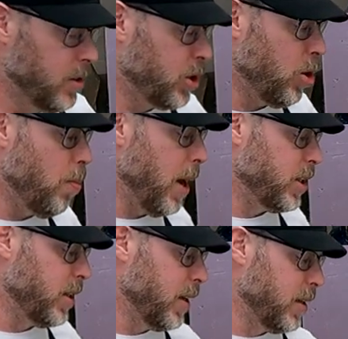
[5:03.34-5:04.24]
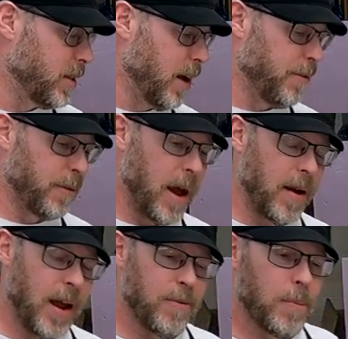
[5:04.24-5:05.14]
so much of this stuff
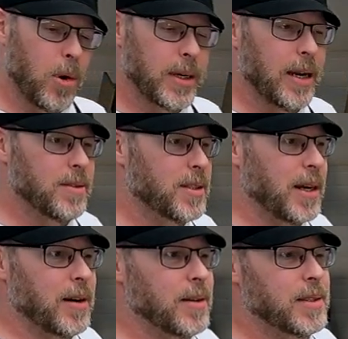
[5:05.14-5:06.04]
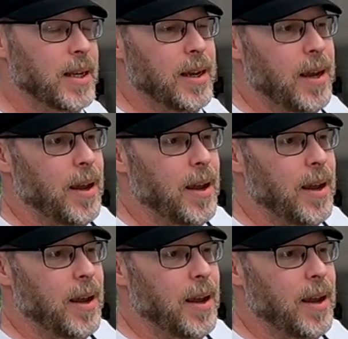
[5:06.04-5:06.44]
around. I have more downstairs.